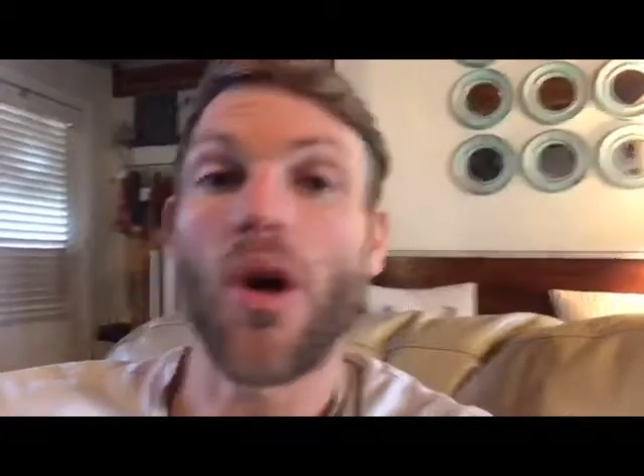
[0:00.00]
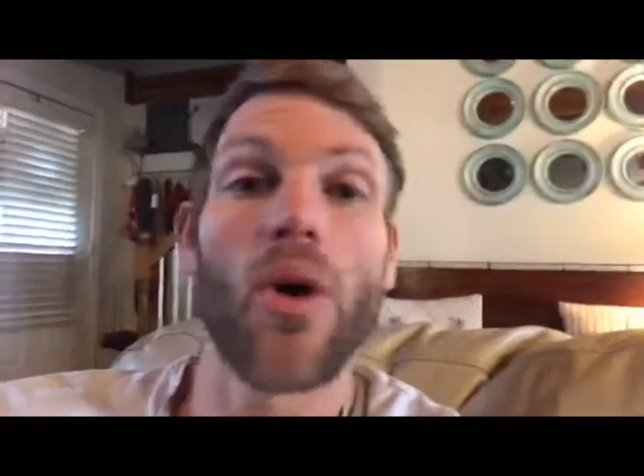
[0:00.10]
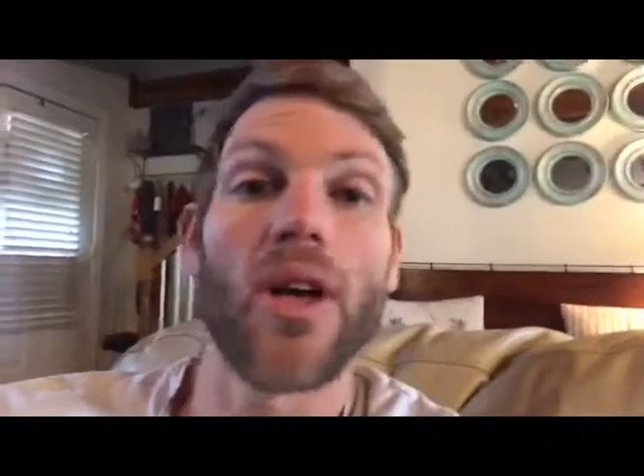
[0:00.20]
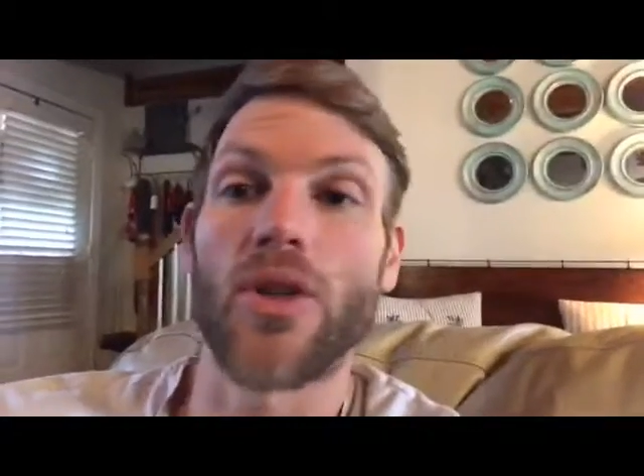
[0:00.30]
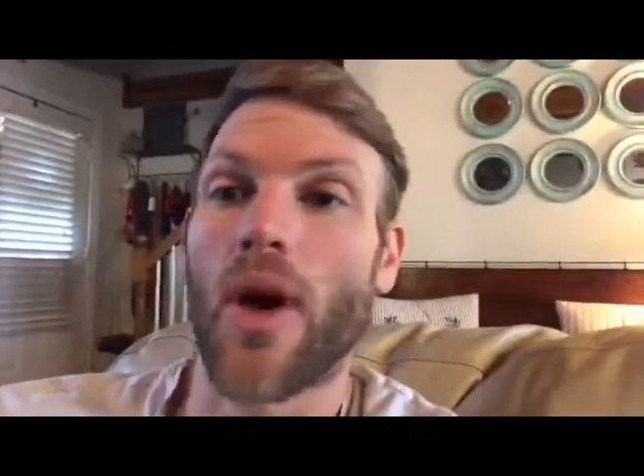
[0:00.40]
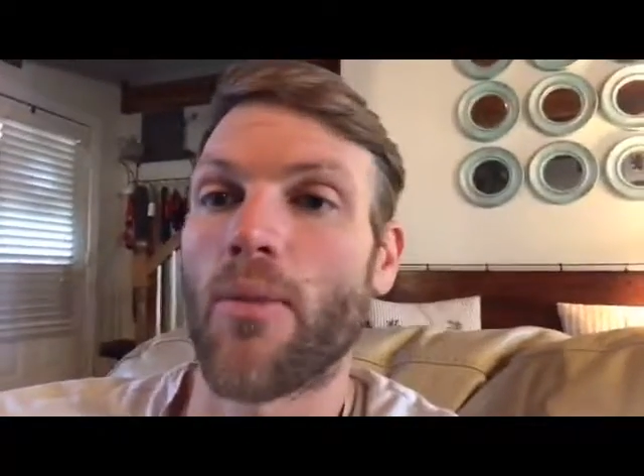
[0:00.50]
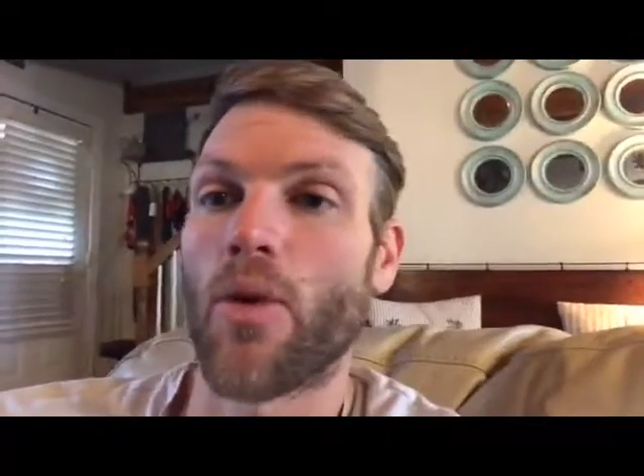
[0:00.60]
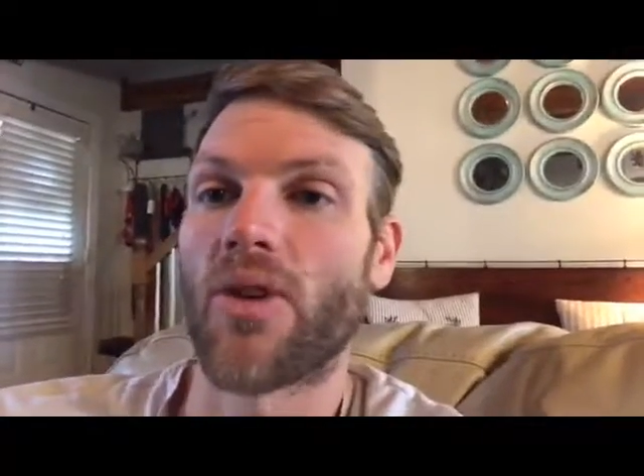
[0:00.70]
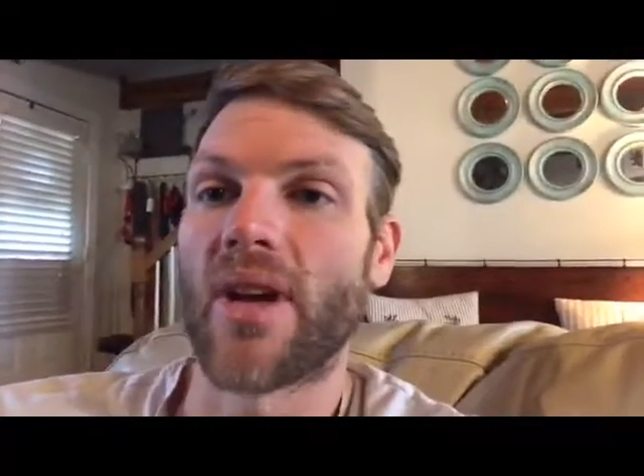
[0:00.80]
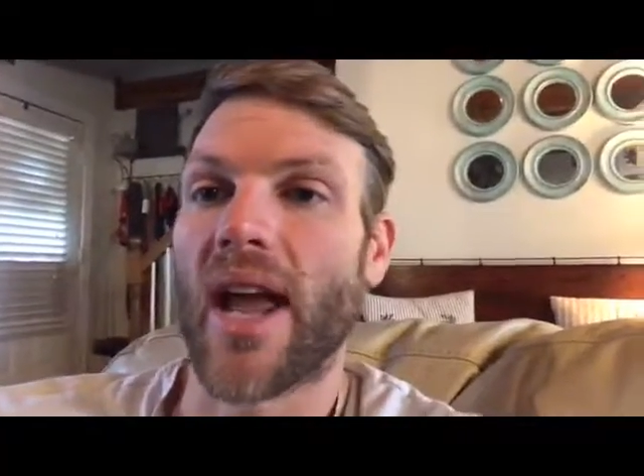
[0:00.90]
Okay, so I'm
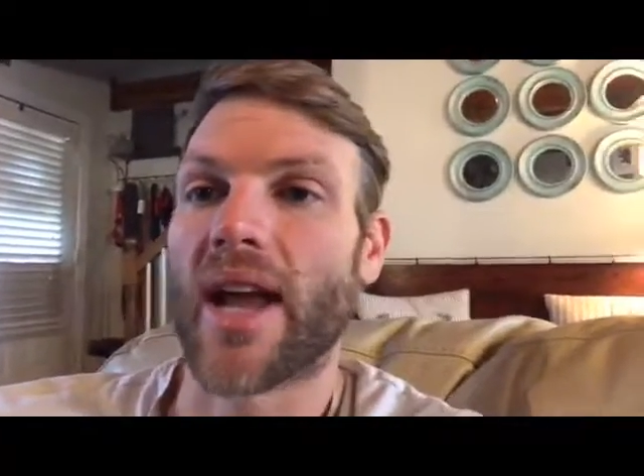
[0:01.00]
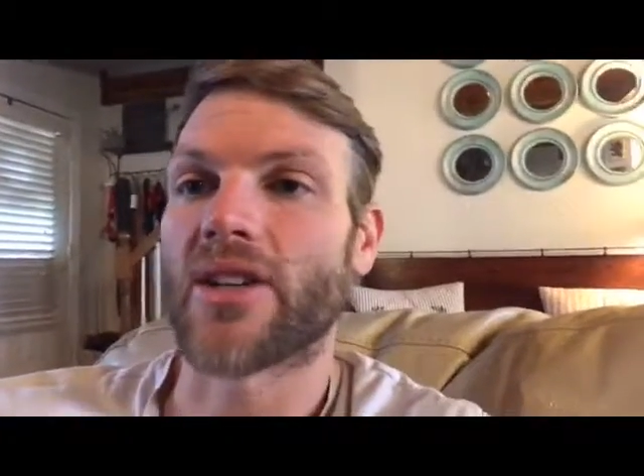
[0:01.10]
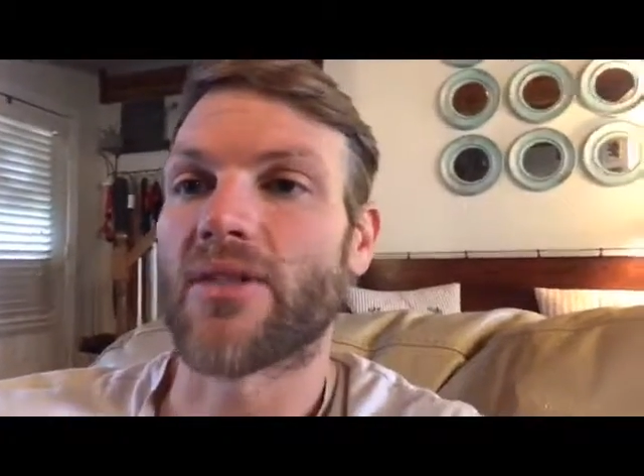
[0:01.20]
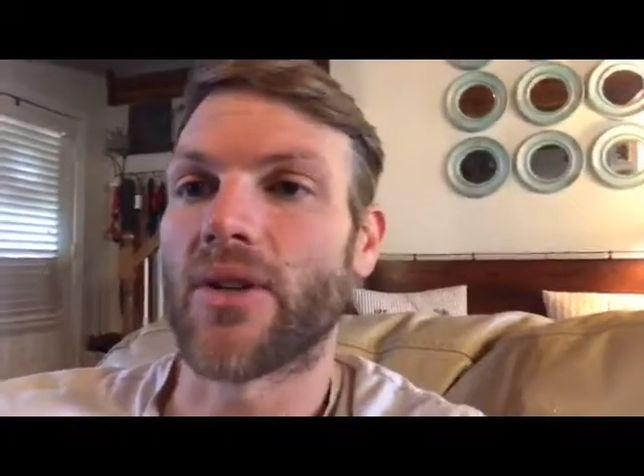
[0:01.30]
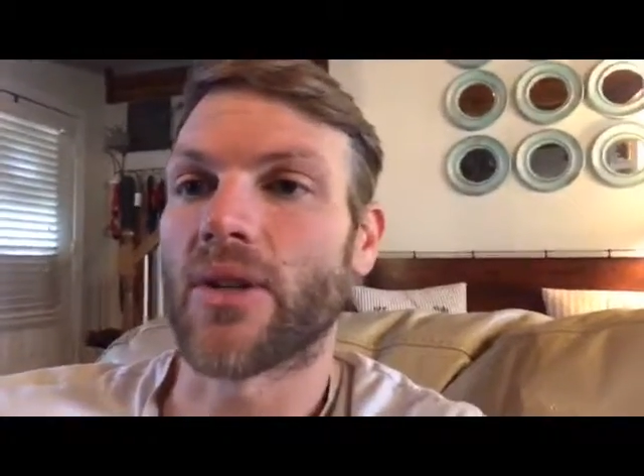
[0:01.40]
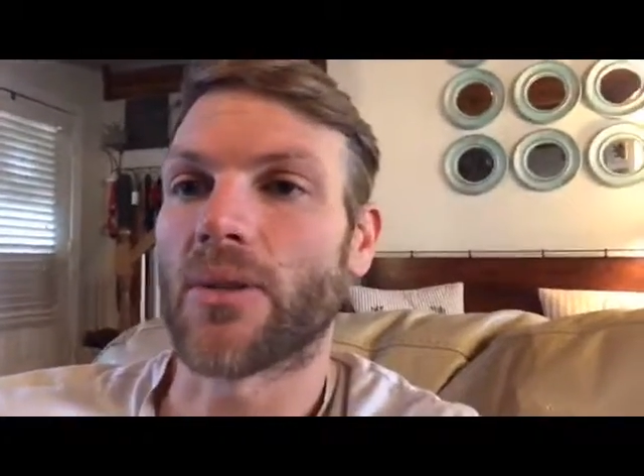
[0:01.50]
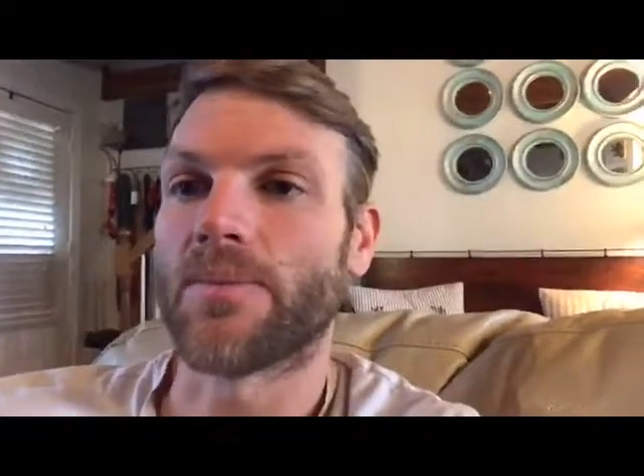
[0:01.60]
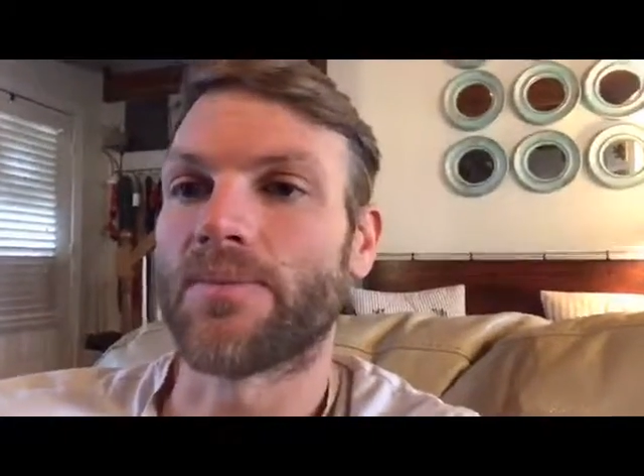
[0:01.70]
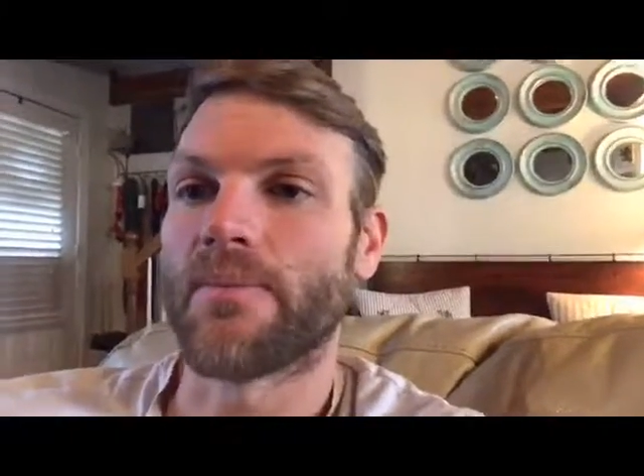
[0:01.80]
over in Nashville.